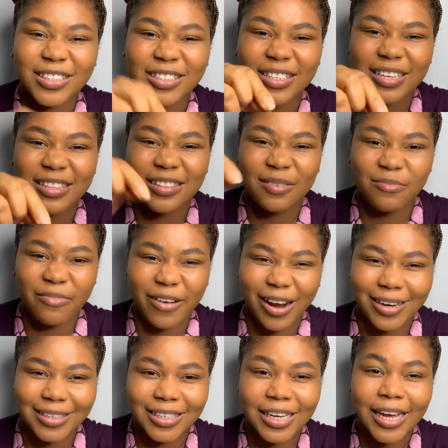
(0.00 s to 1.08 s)
in the
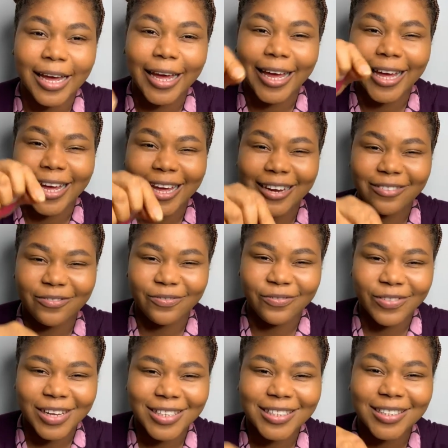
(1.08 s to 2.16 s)
brand,
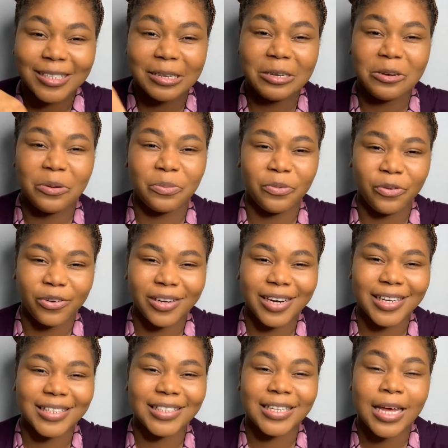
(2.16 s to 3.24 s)
invest in your
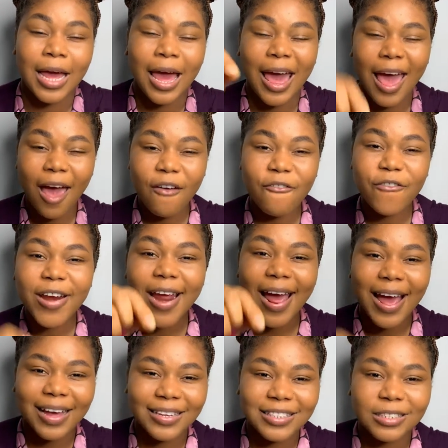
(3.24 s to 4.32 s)
products. Every
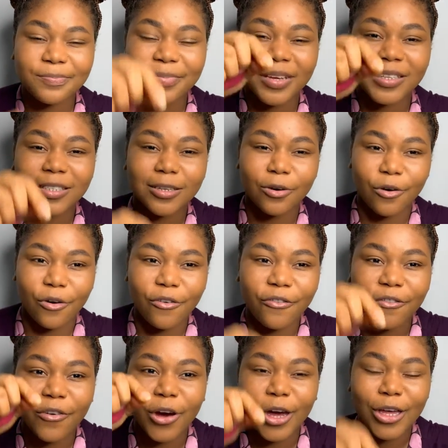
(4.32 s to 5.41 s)
aspect
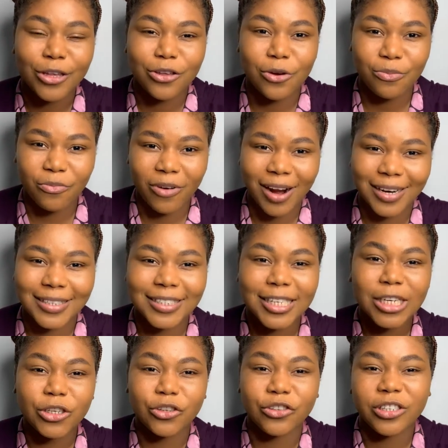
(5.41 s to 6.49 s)
of your brand,
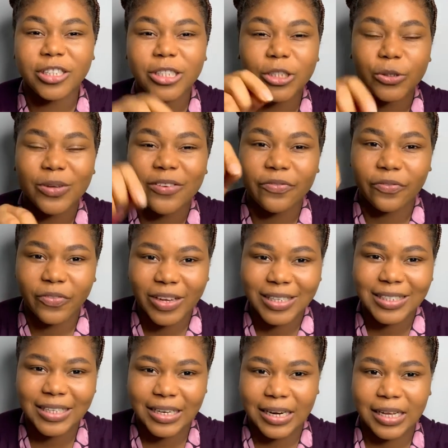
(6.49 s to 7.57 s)
you need to
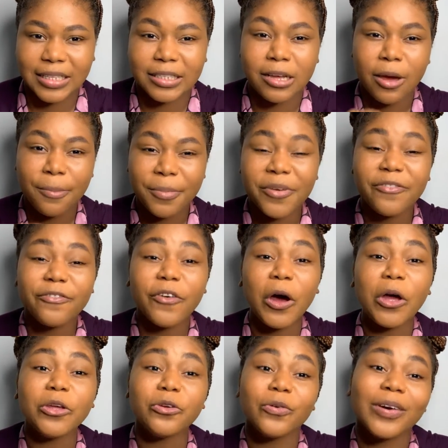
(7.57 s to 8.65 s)
invest in it before
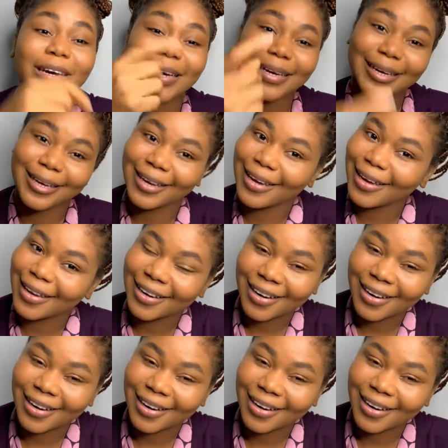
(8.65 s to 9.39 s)
you can gain.